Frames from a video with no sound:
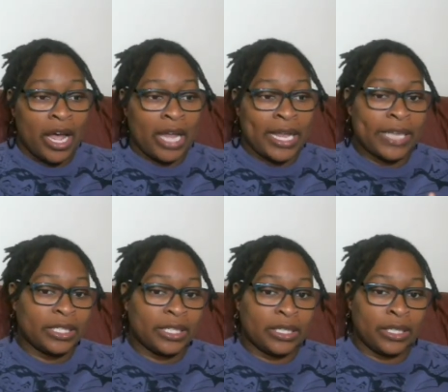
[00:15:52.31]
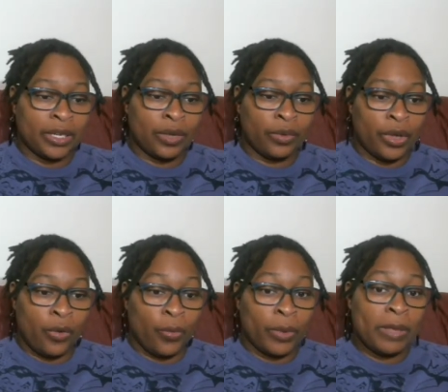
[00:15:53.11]
I like to, you know,
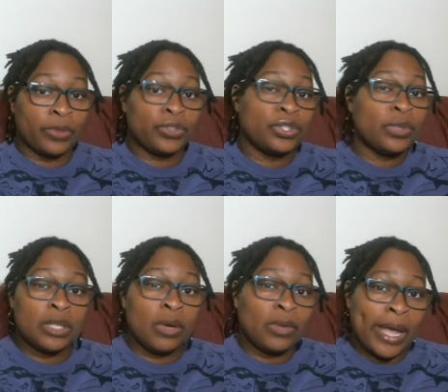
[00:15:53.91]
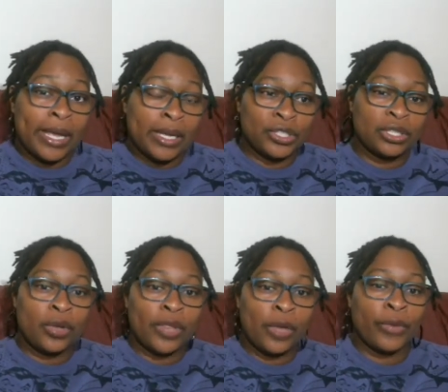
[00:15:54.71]
know what people do and don't like, just
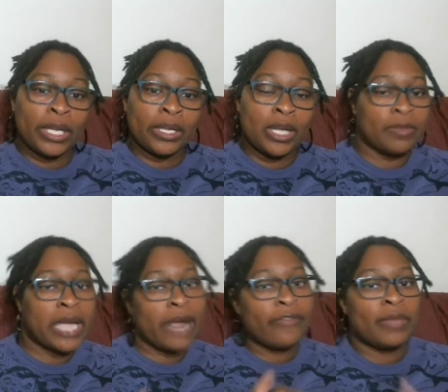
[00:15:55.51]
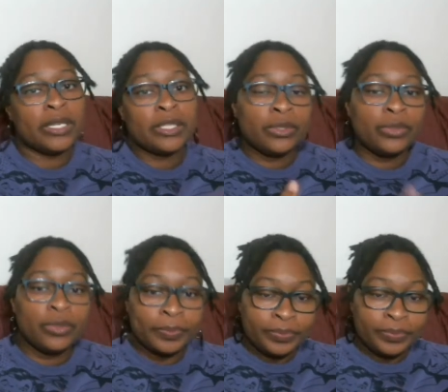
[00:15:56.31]
so that when it comes time for me to